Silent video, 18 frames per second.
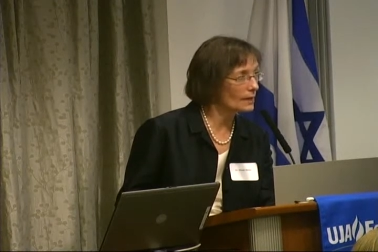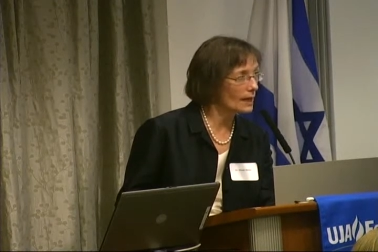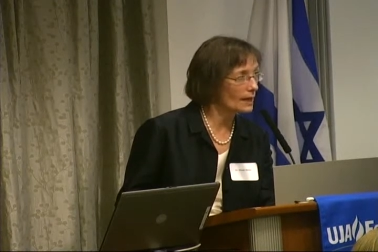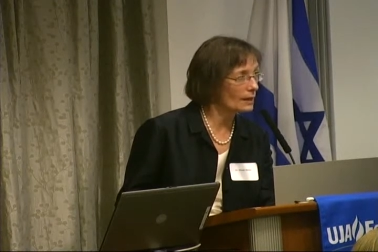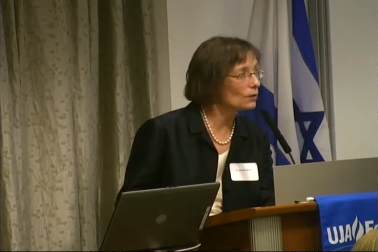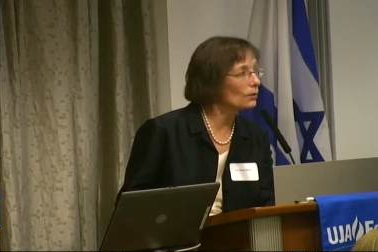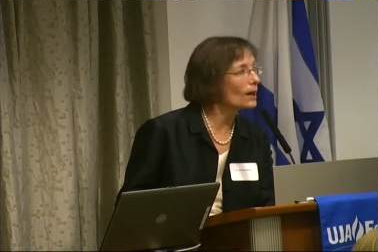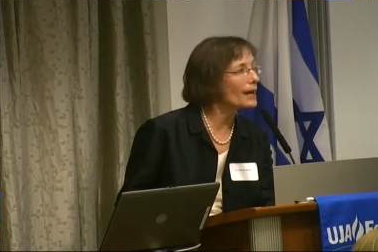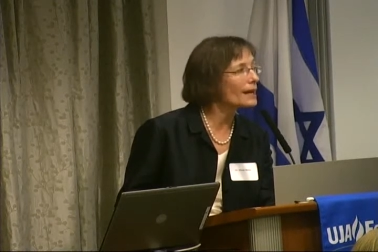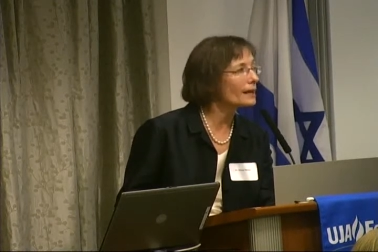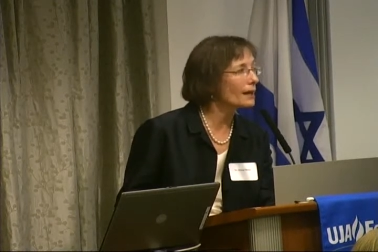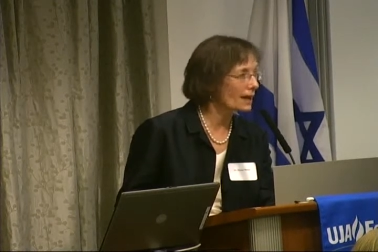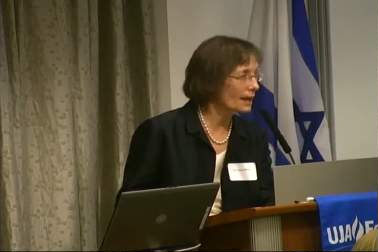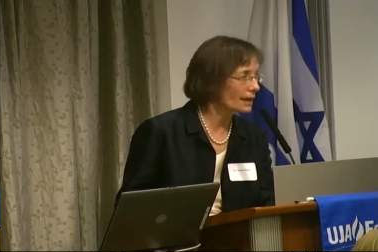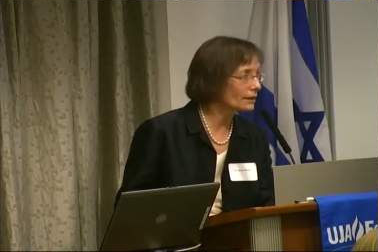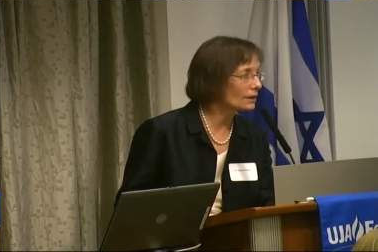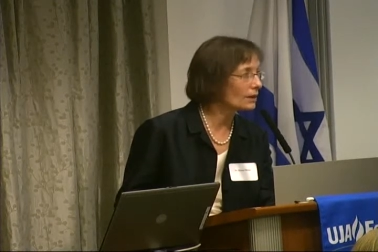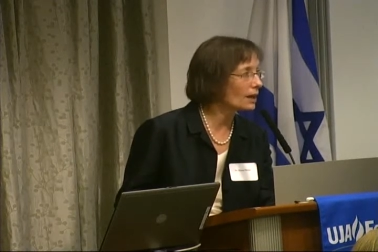great
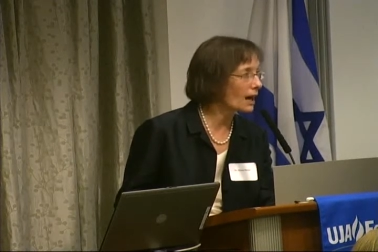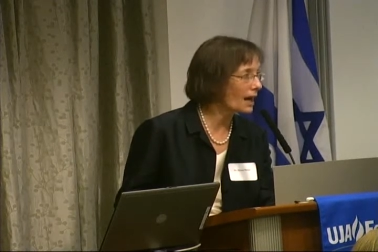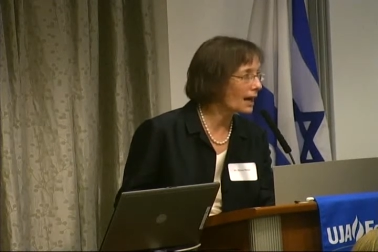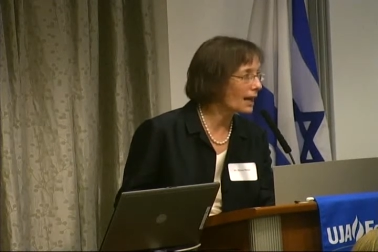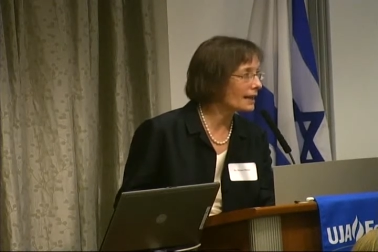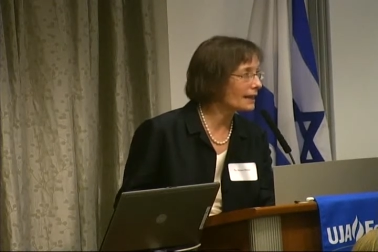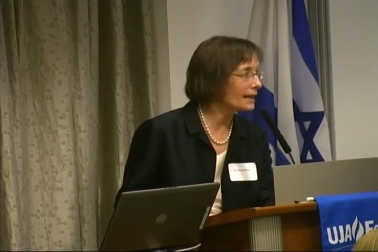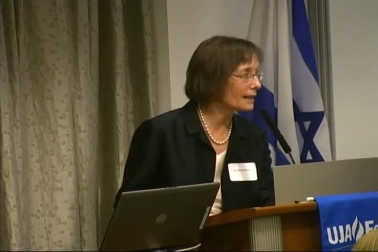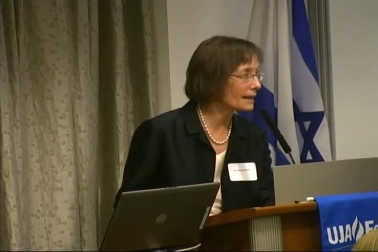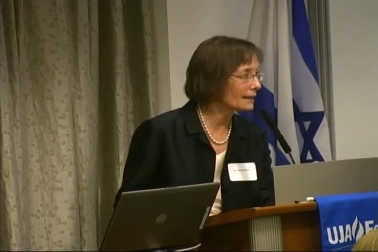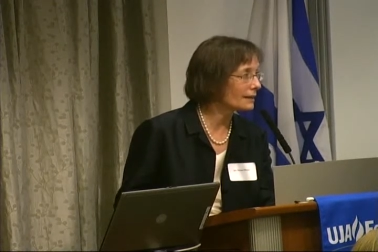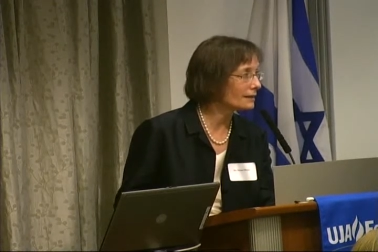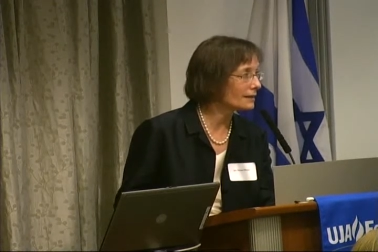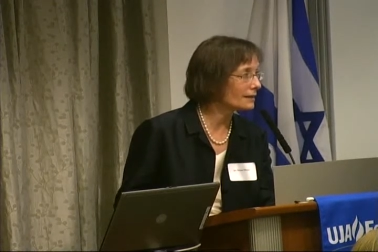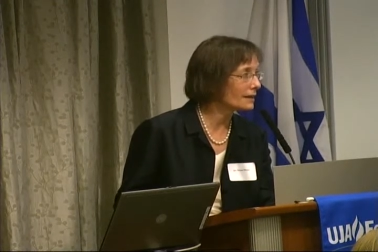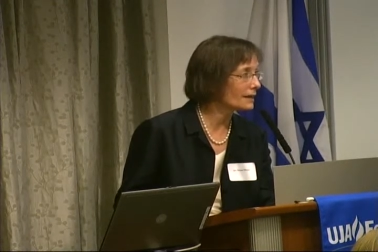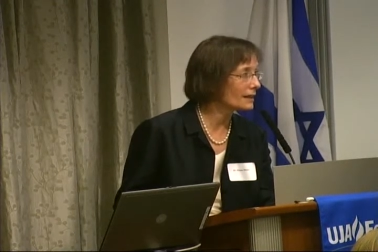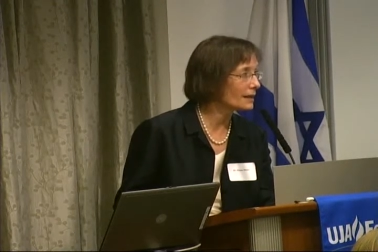honor. I and a
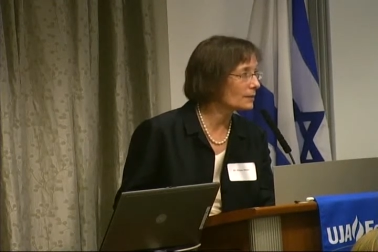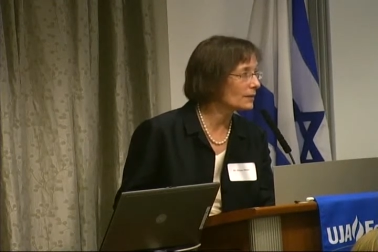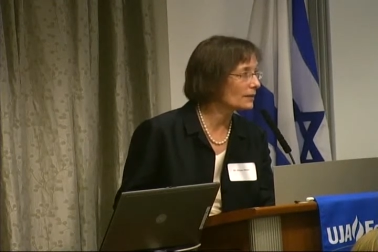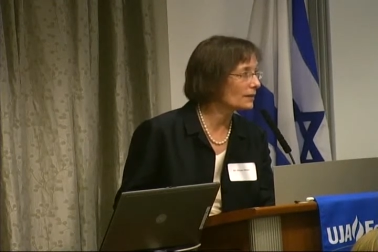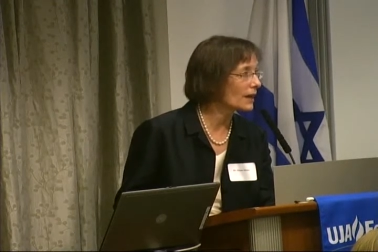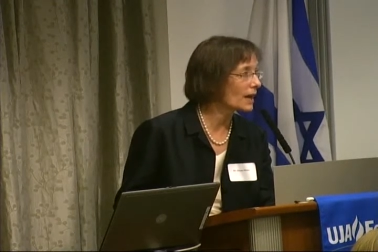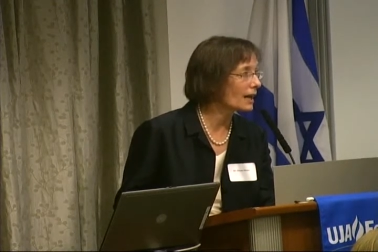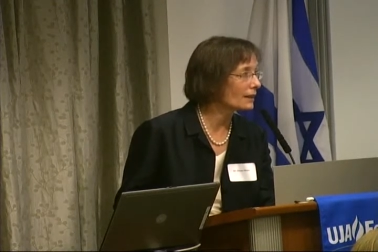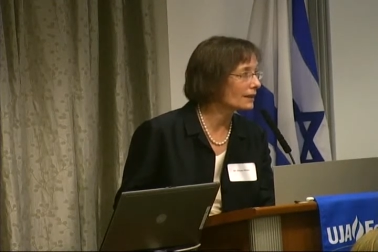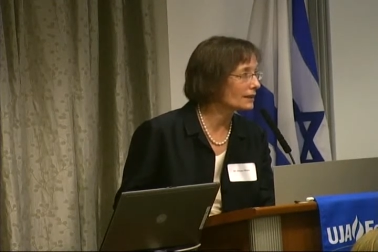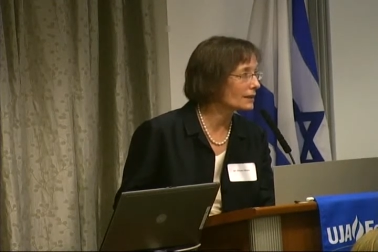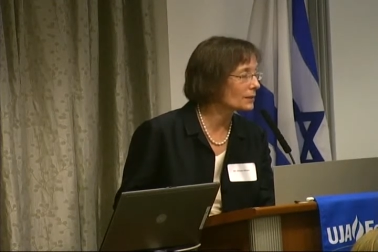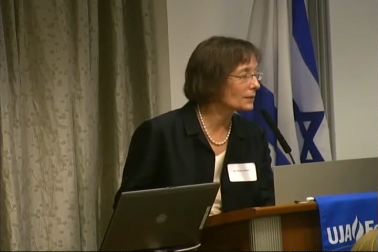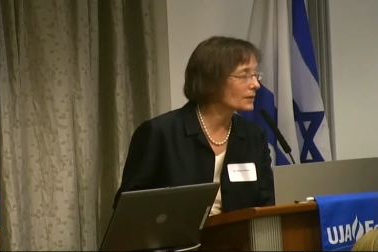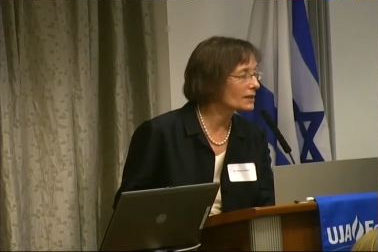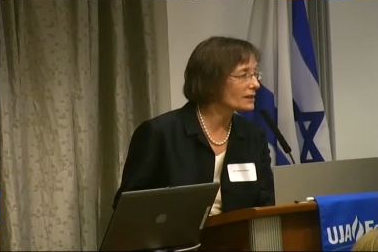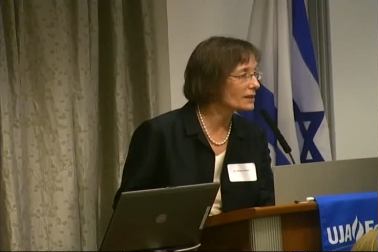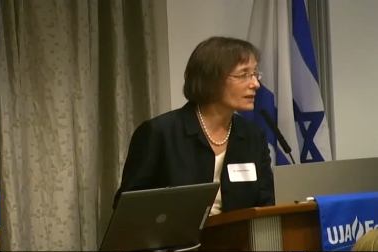team of colleagues
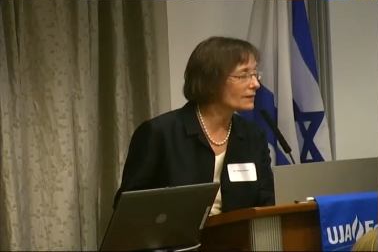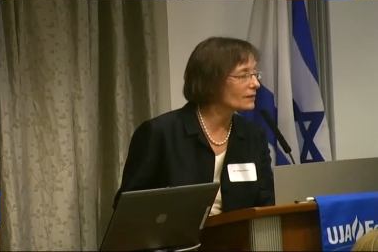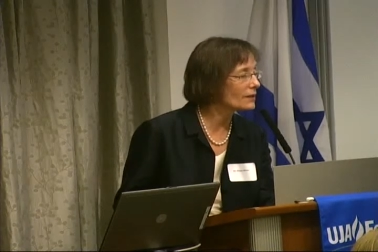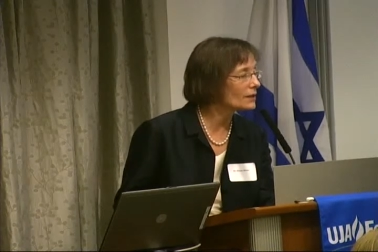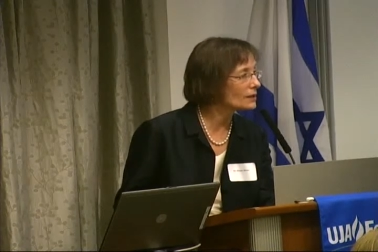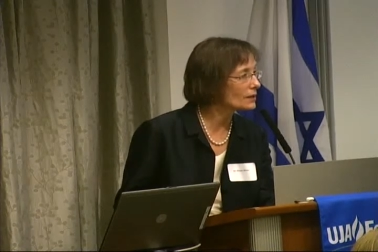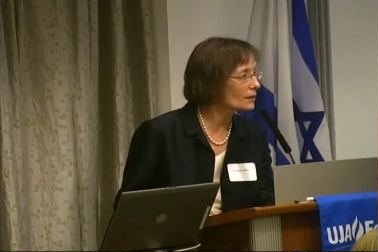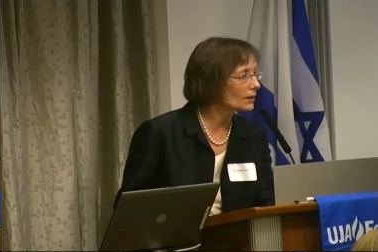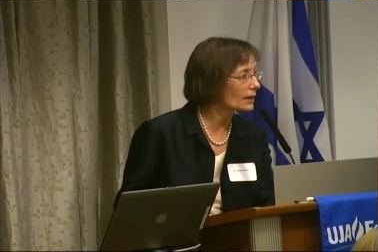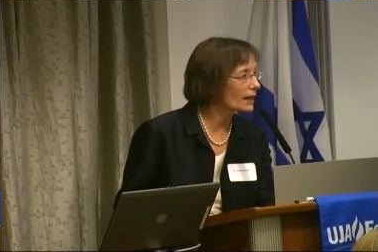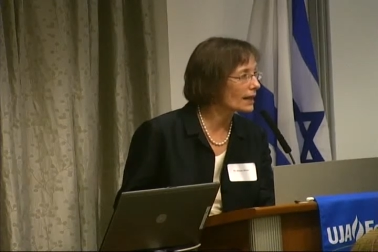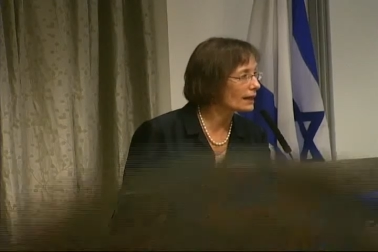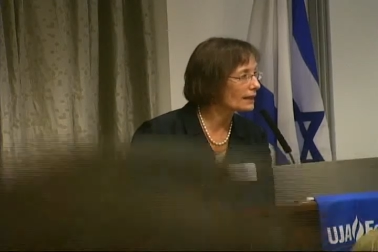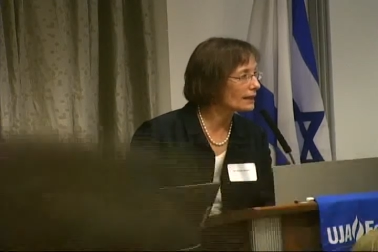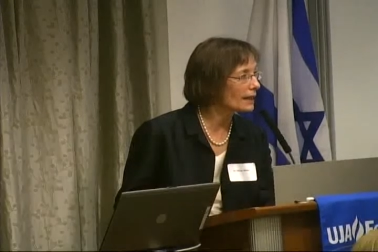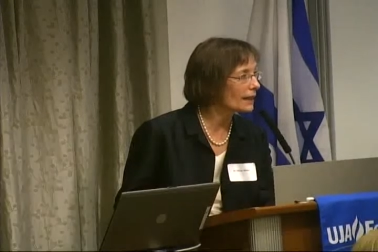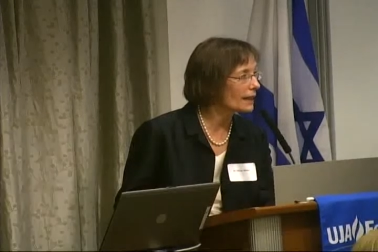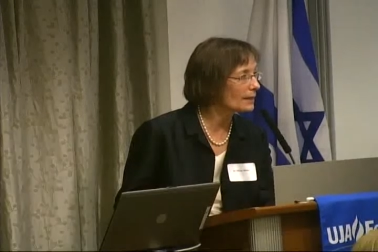received this
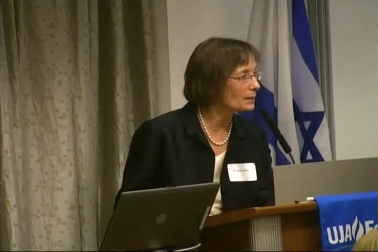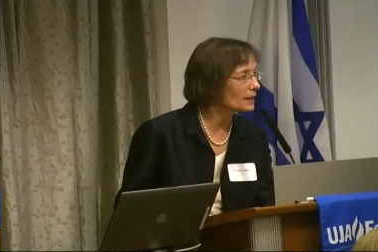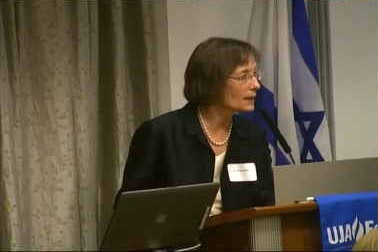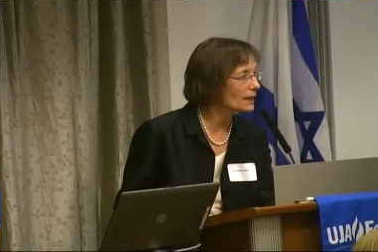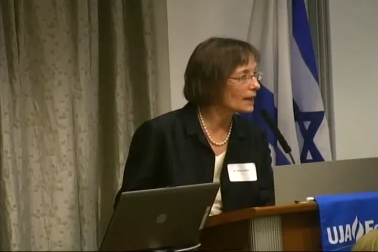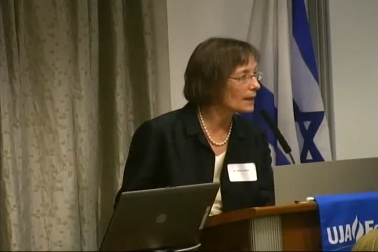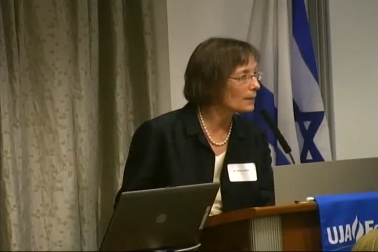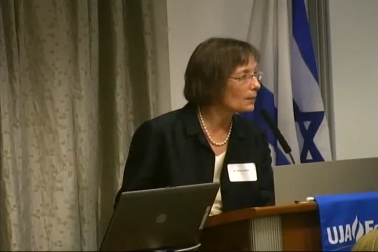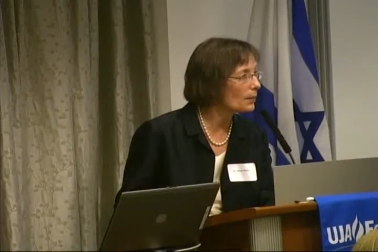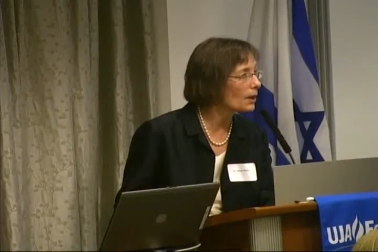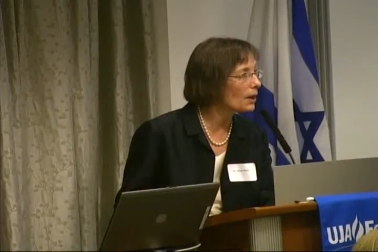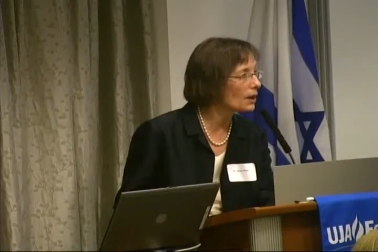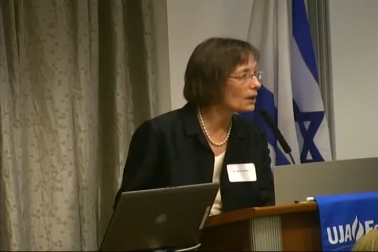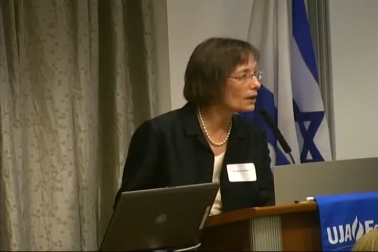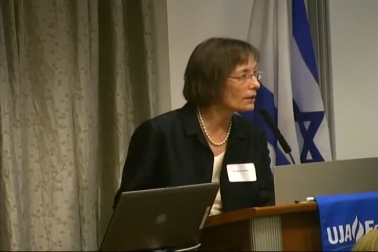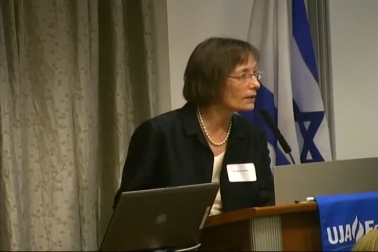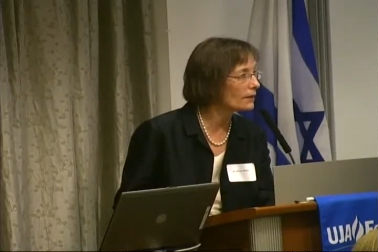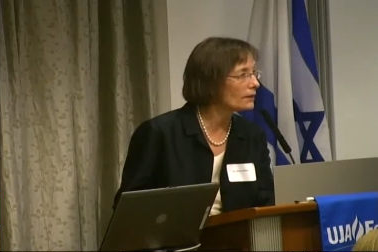grant and became
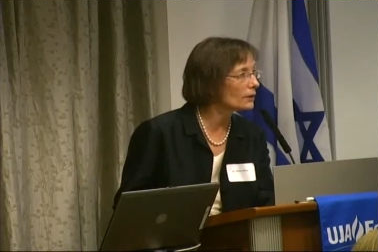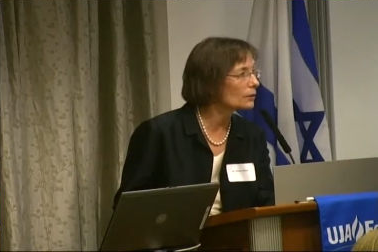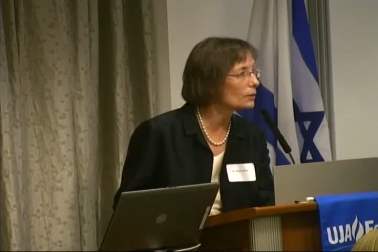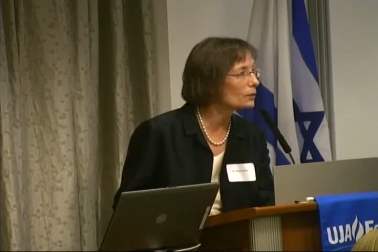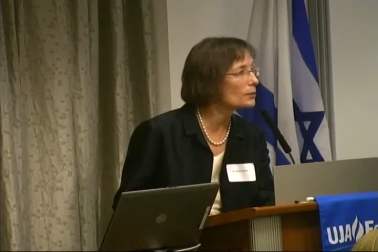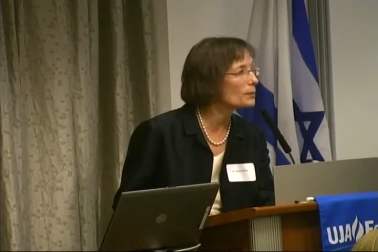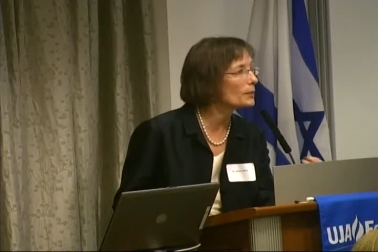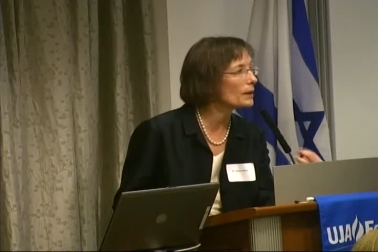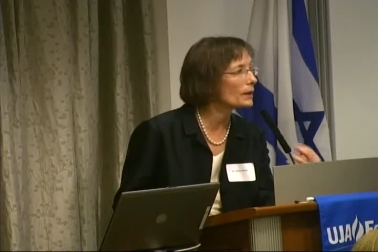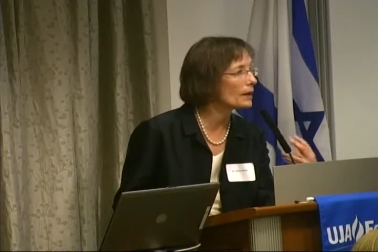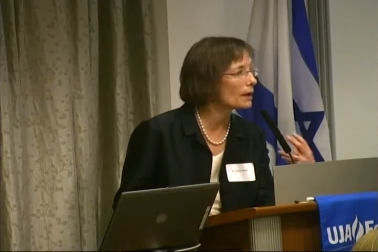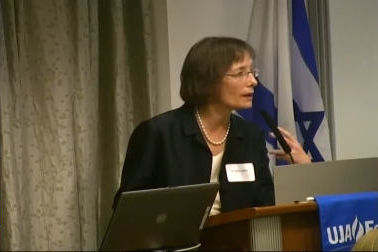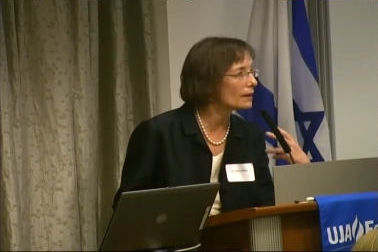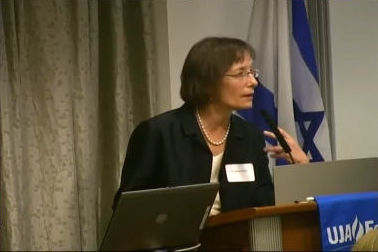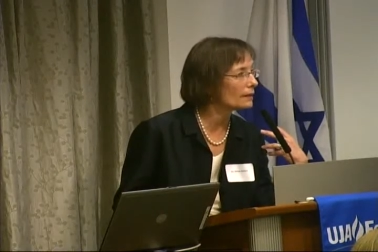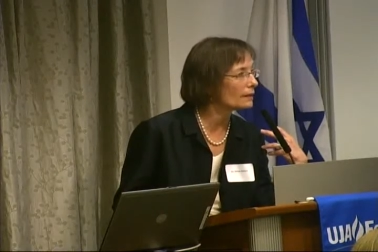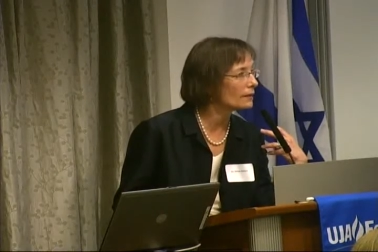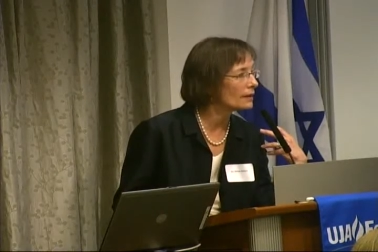part of a group
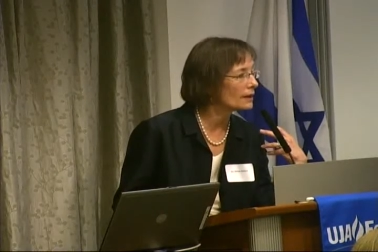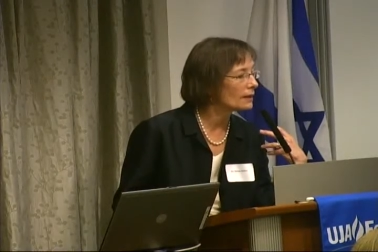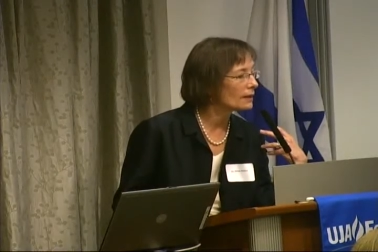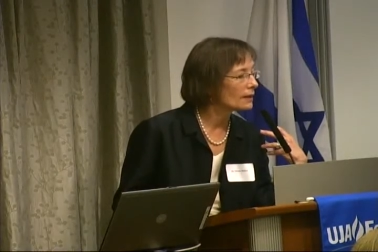of